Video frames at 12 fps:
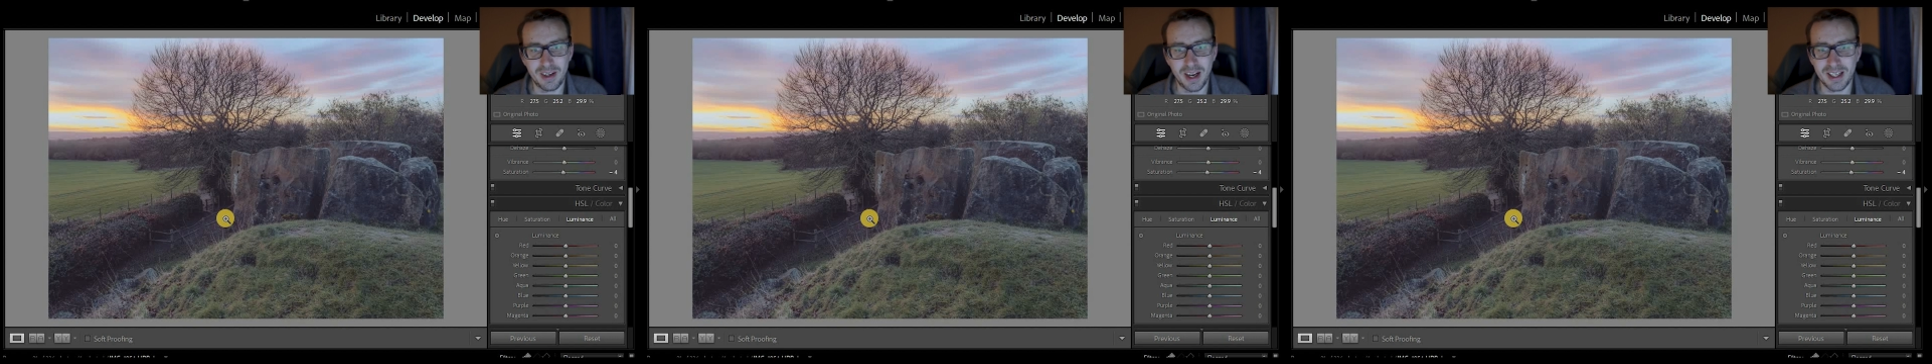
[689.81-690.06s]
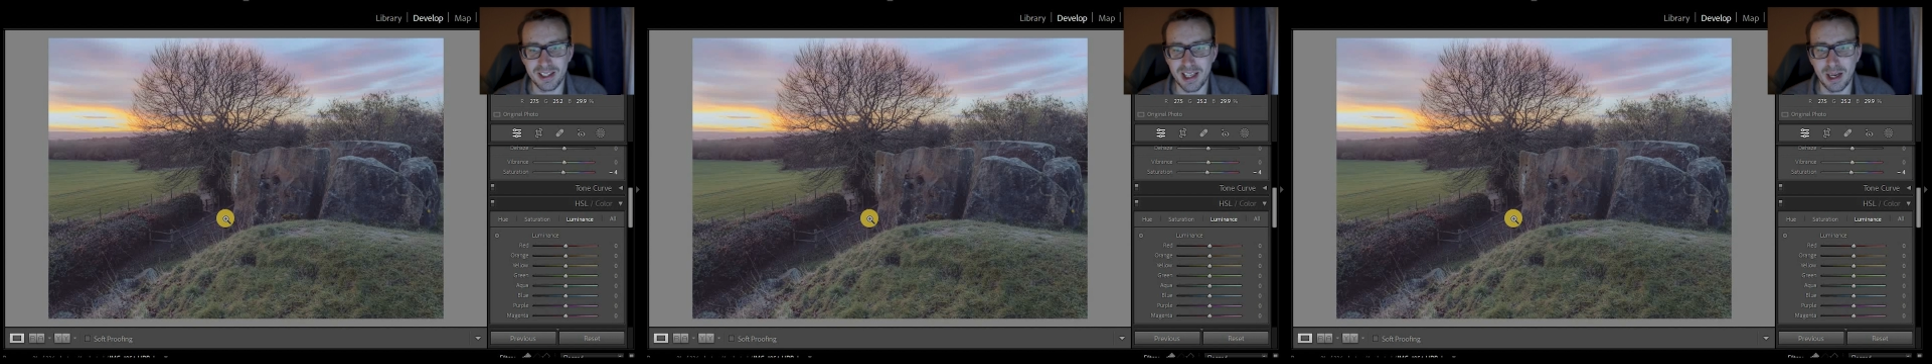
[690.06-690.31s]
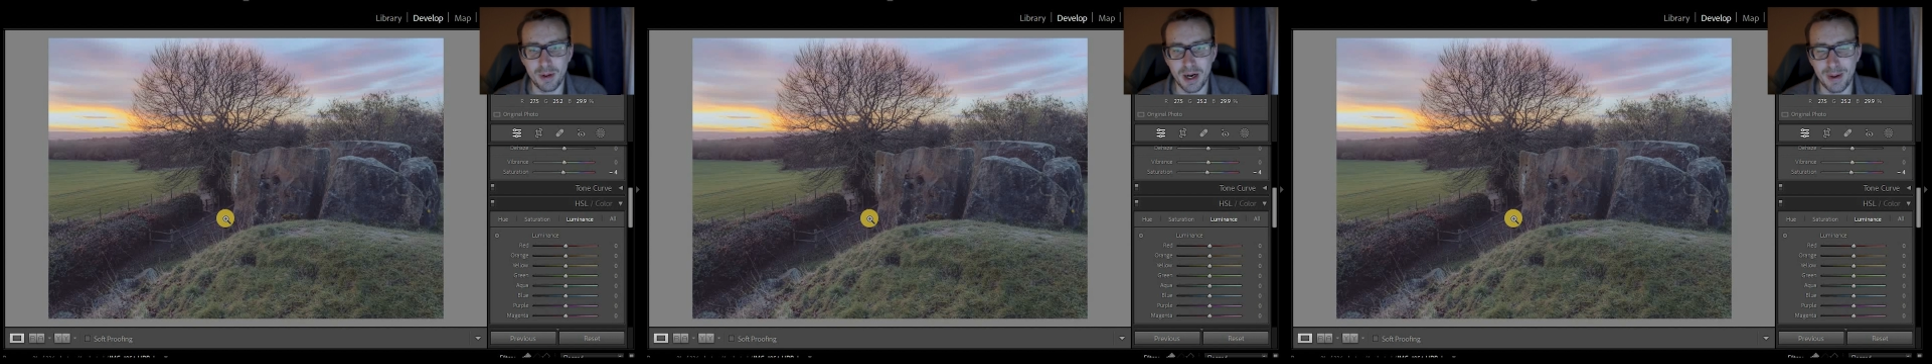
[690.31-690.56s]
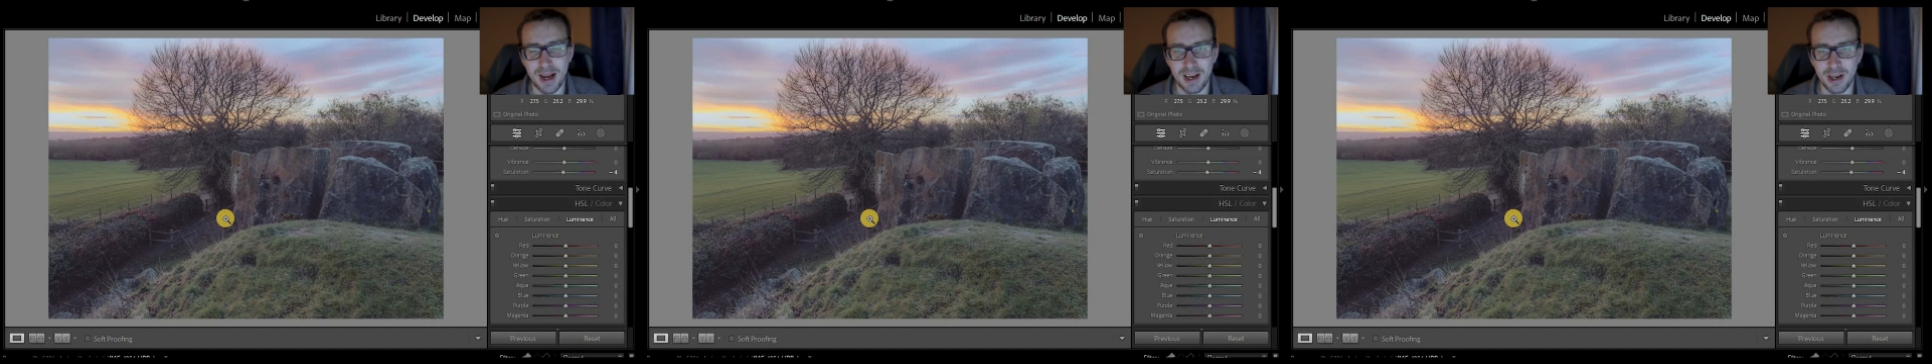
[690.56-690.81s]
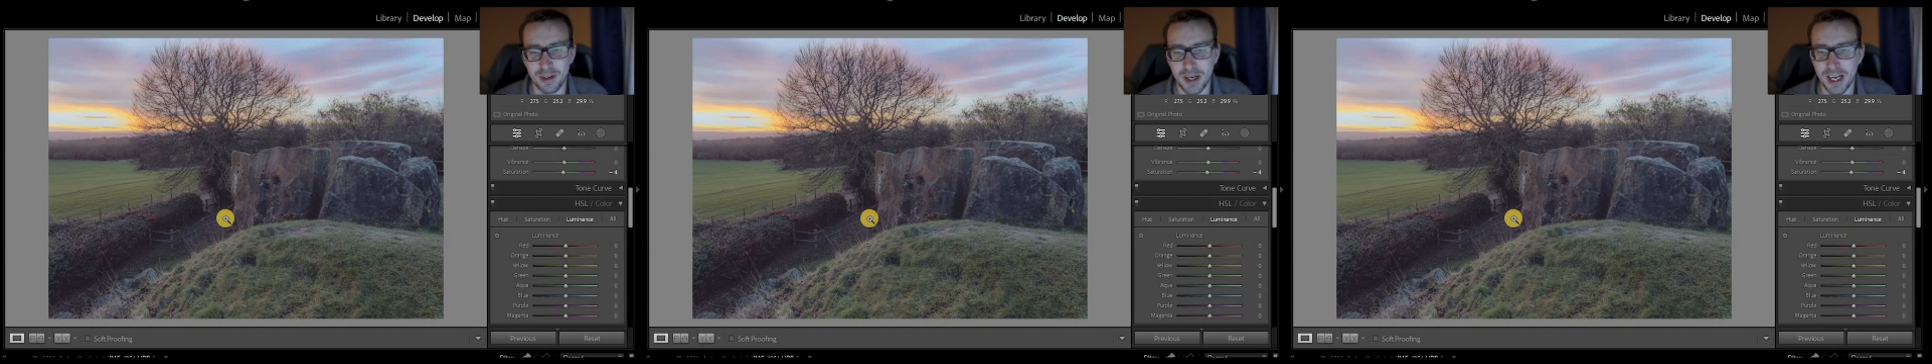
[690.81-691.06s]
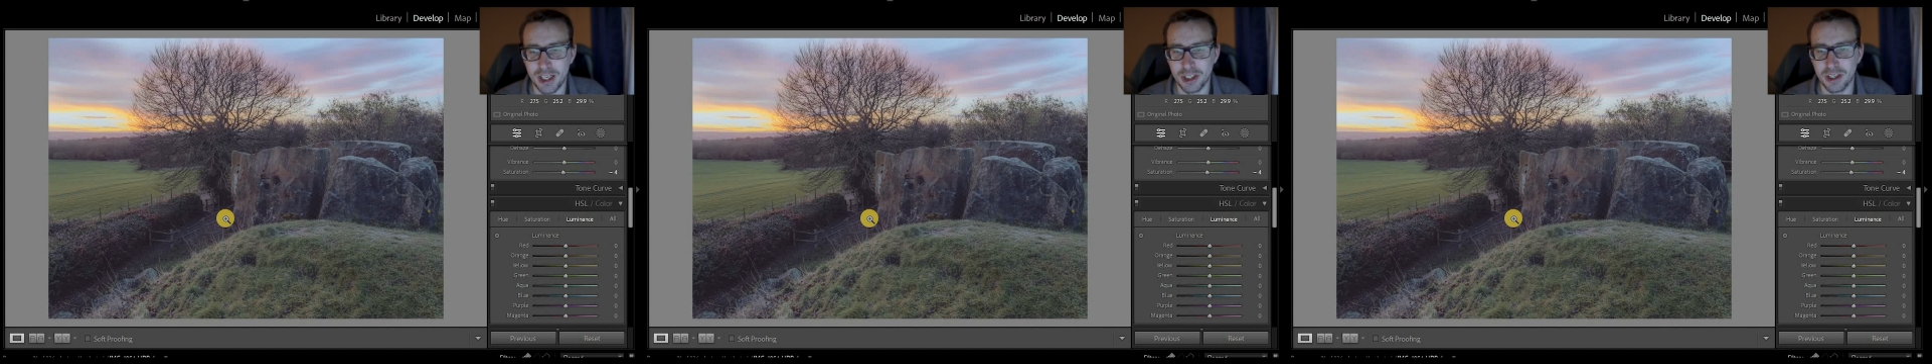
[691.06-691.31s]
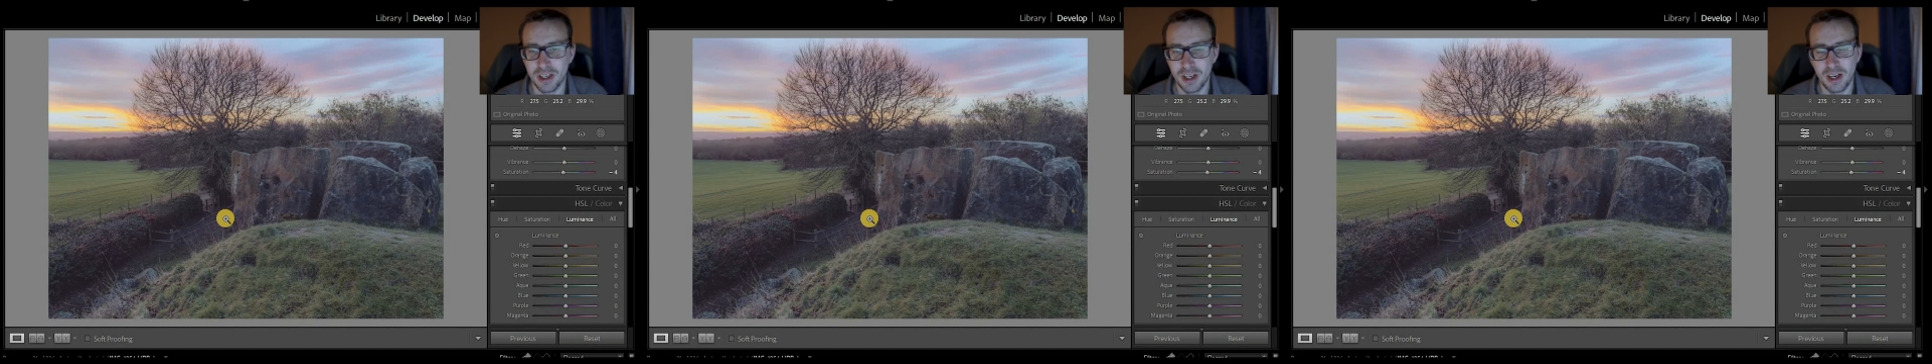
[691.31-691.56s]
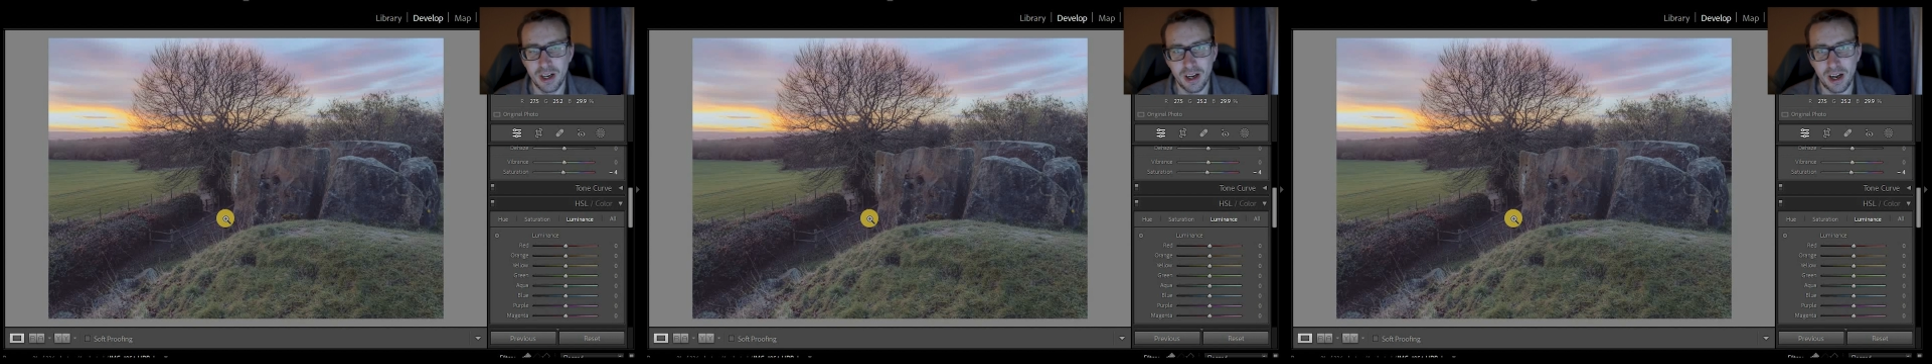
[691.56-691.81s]
like I say, when I'm at a location,
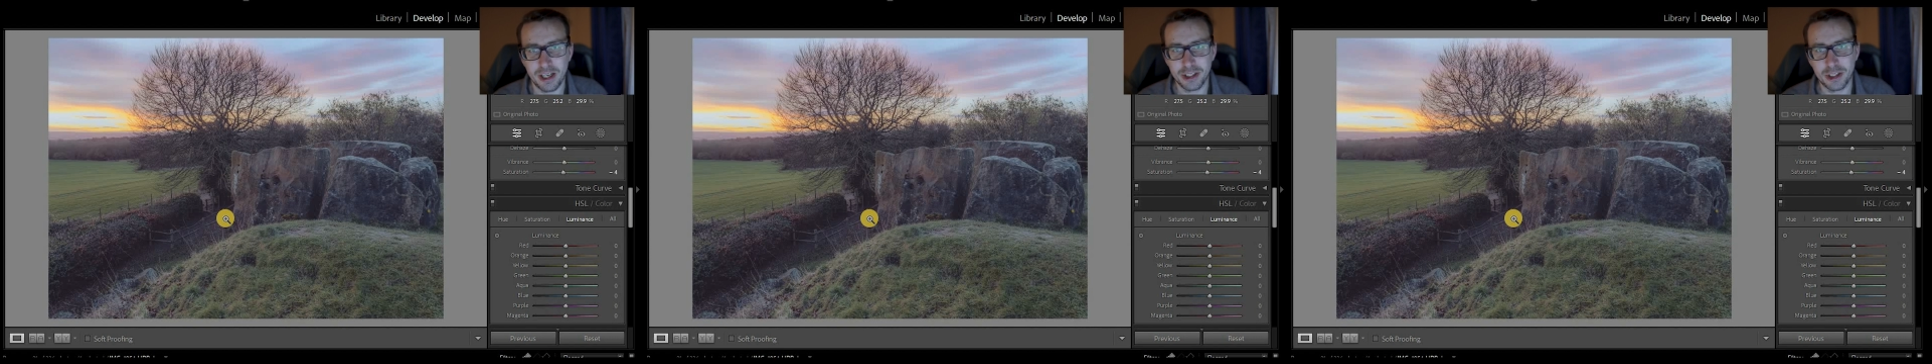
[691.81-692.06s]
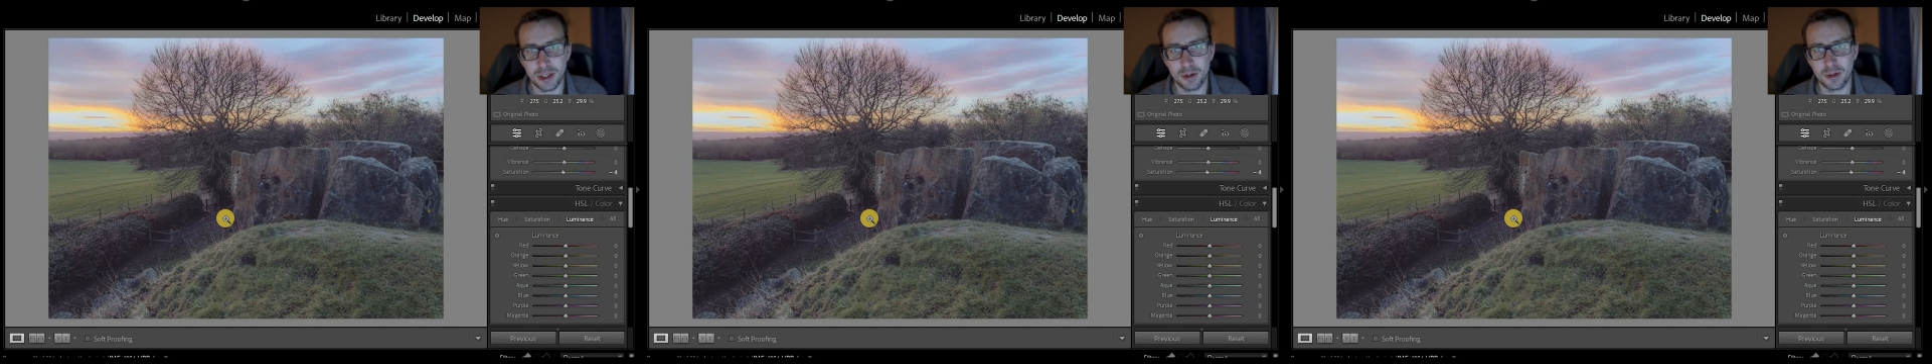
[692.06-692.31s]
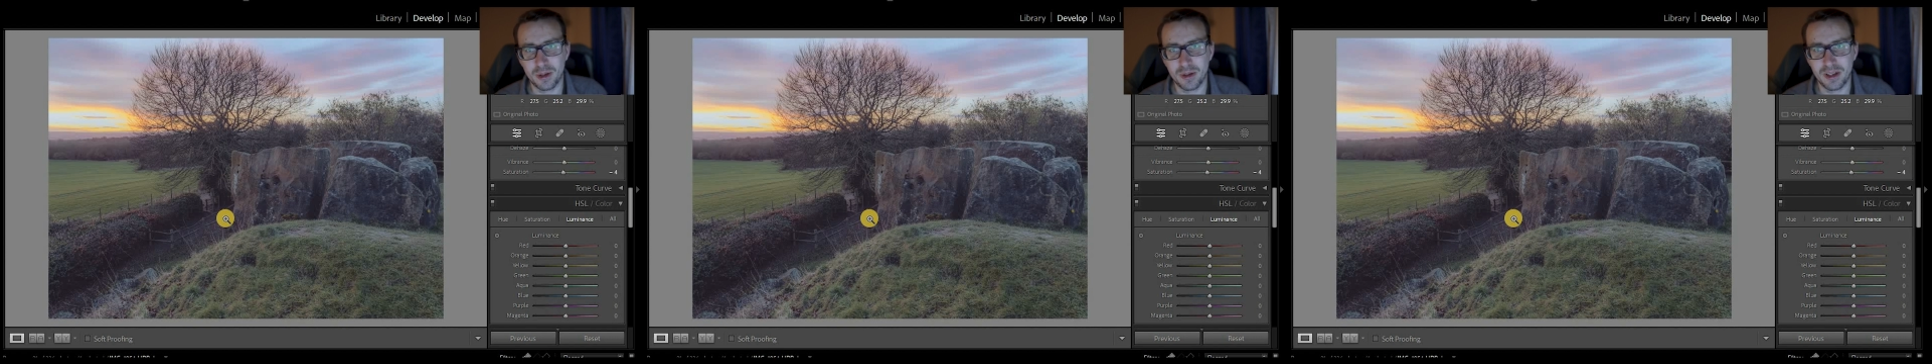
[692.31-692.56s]
I shoot